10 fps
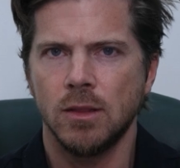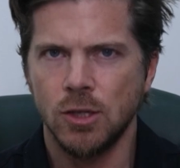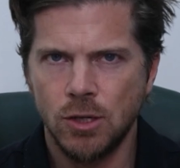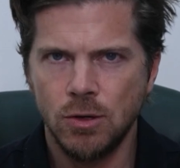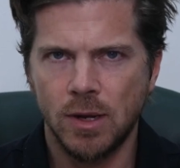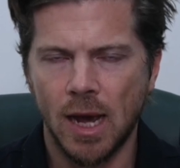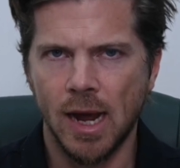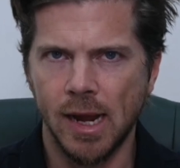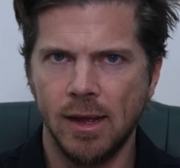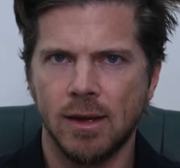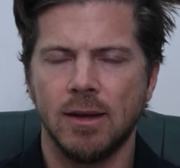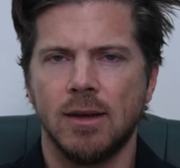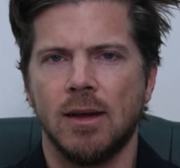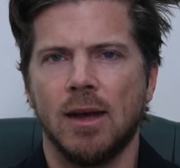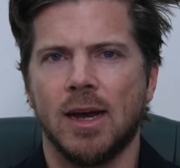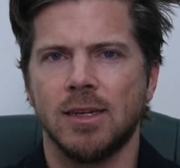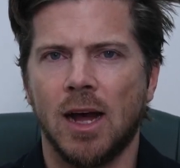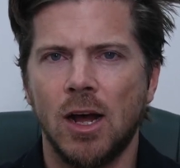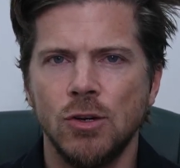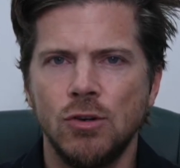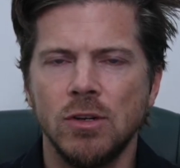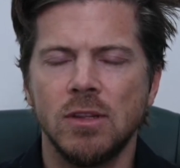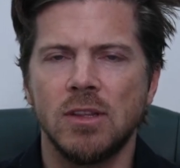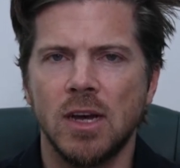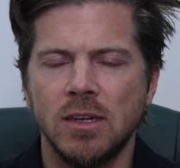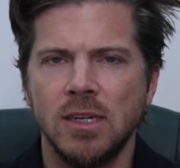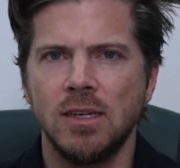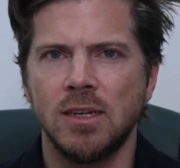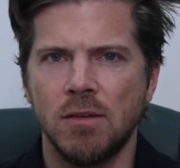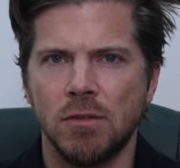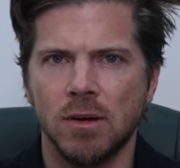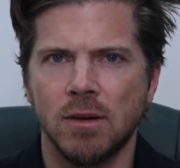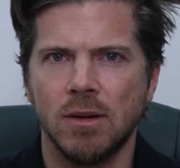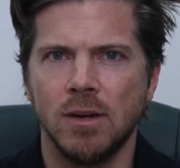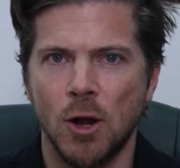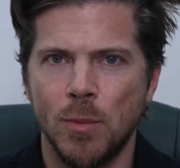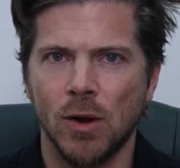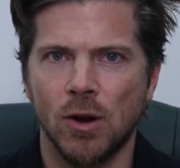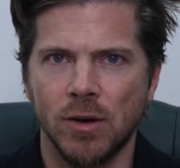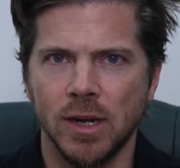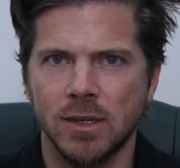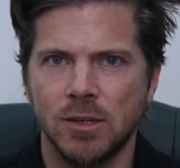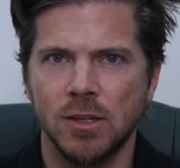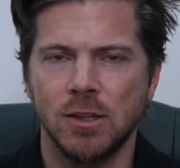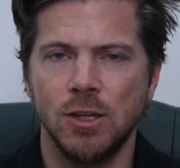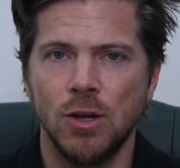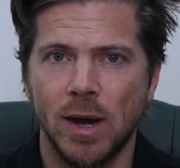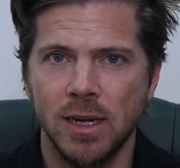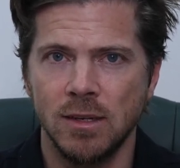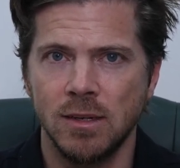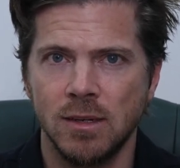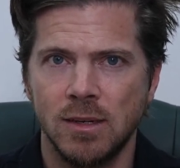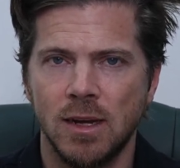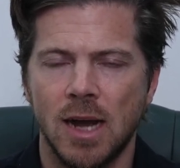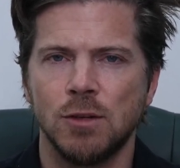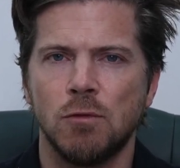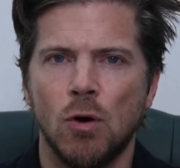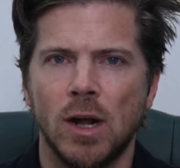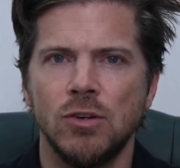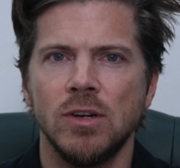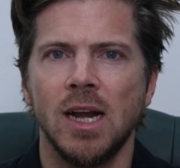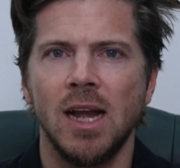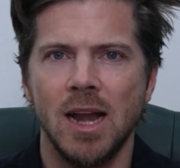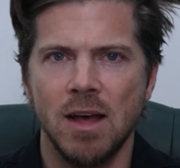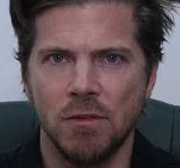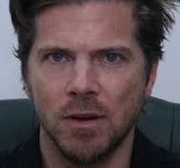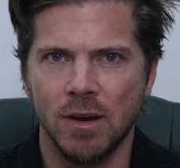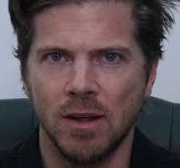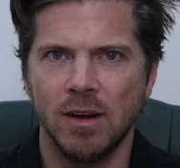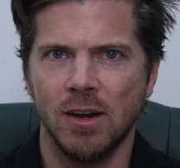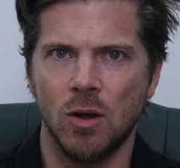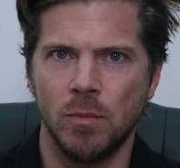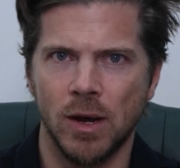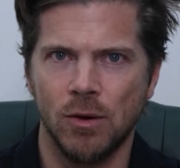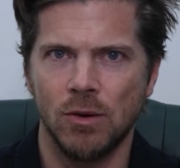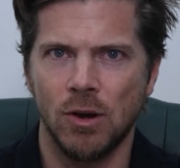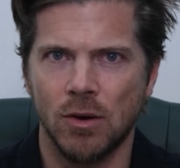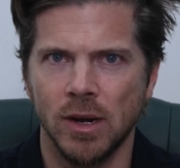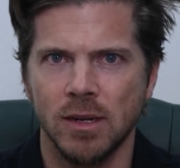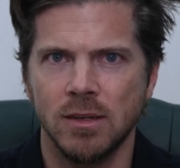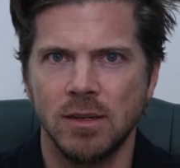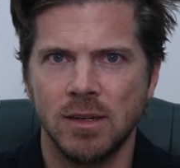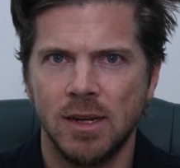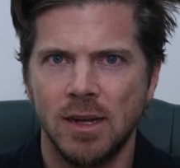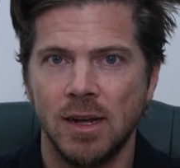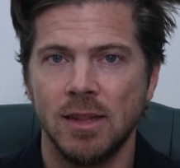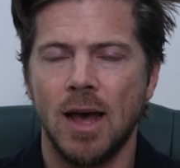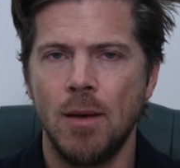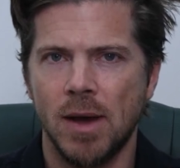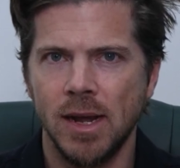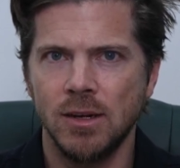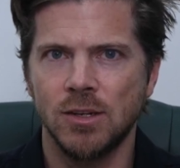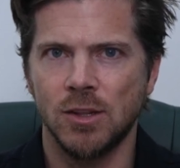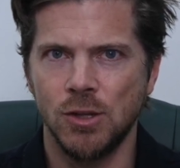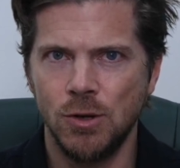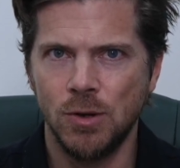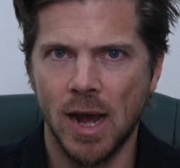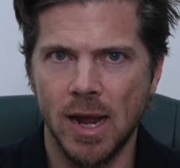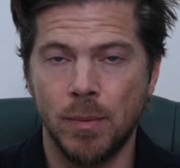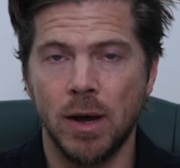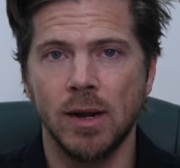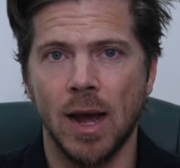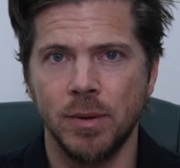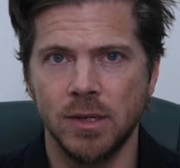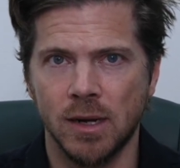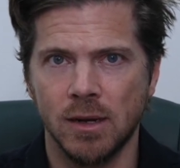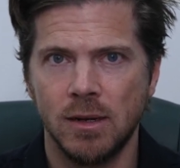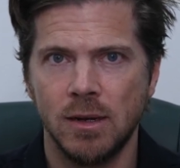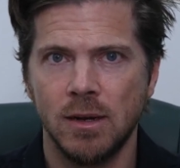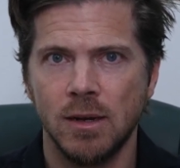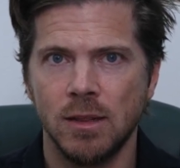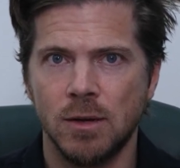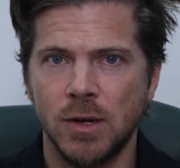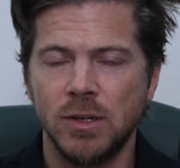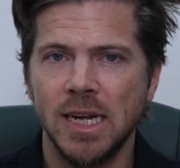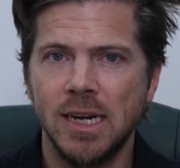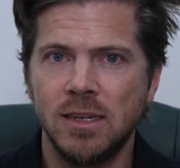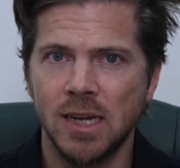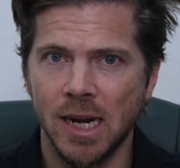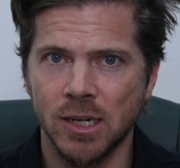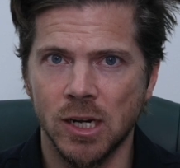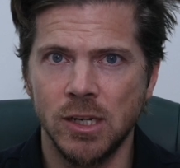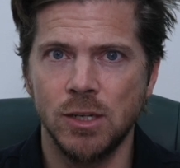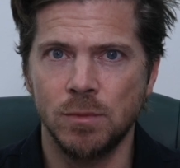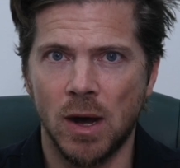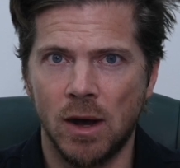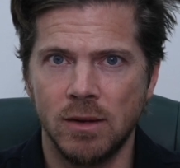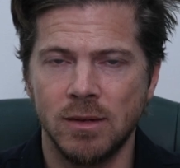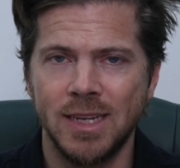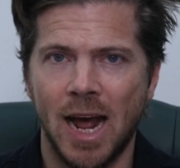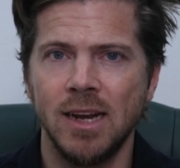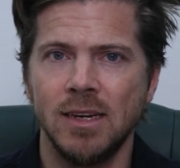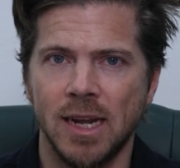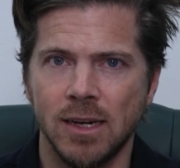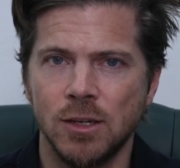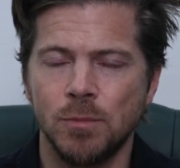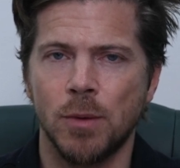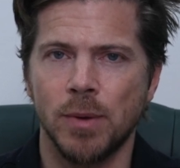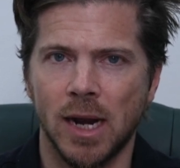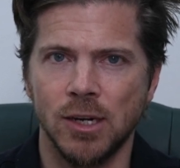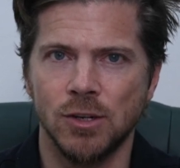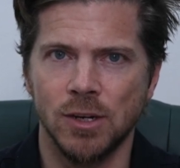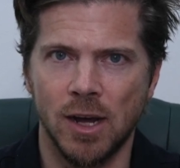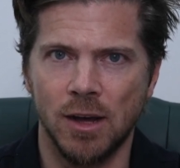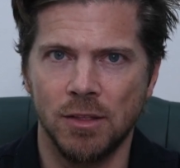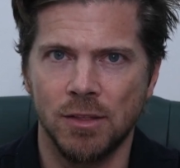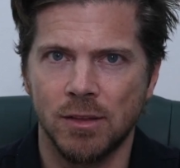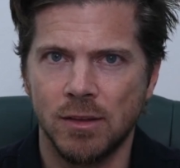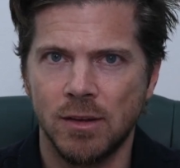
The UK has 137 Nobel laureates. The US has 411 Nobel laureates. That makes the UK per capita the most intellectually smart, talent-dense population on earth.